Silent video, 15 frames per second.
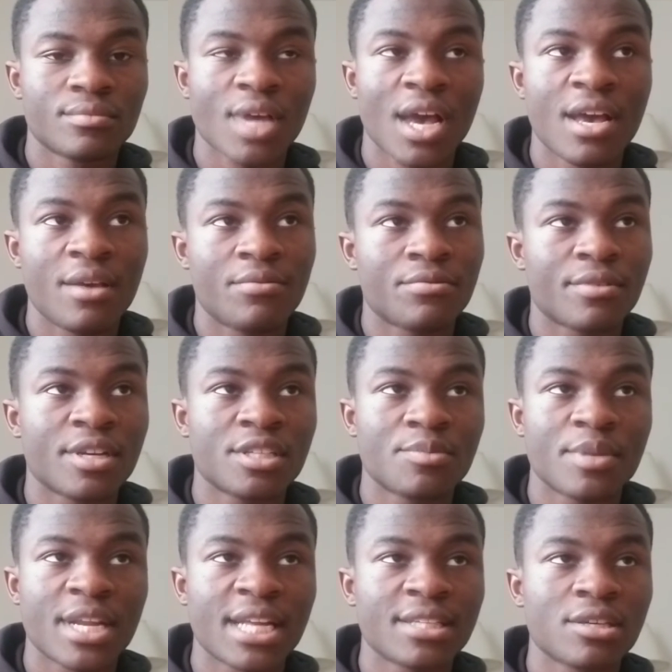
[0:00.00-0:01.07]
I have friends,
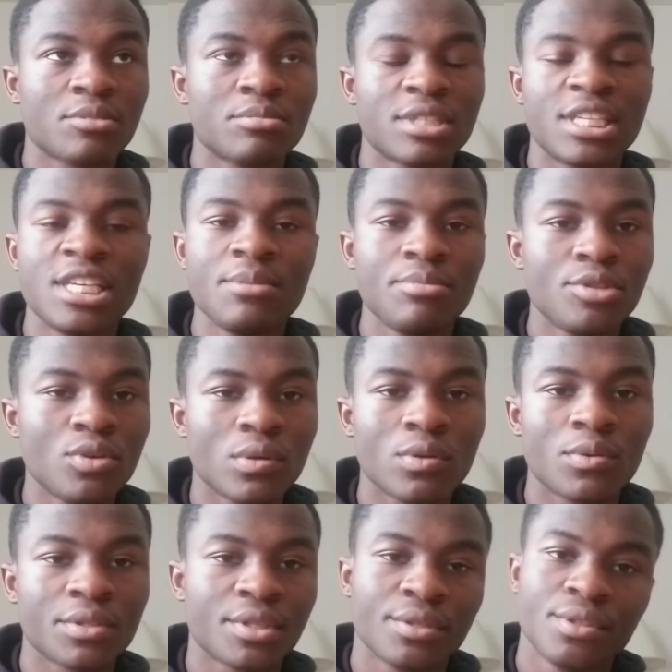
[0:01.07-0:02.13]
man. I tell them to keep
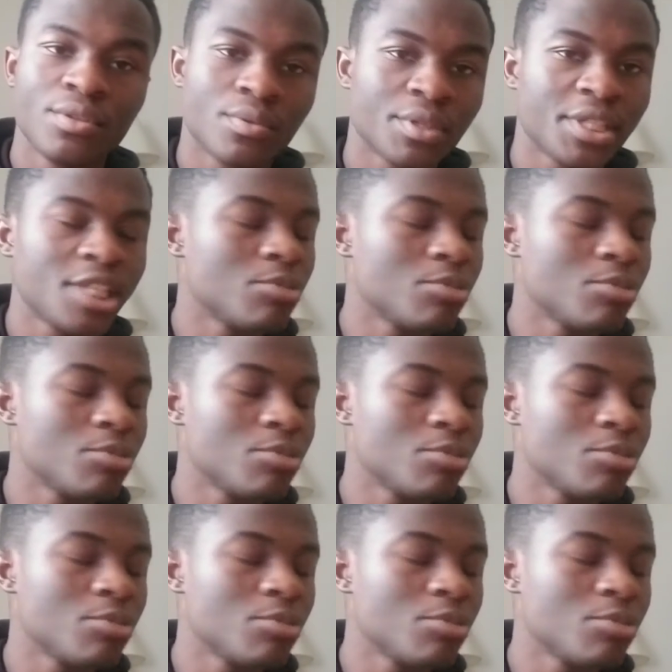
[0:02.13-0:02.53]
doing what they're doing.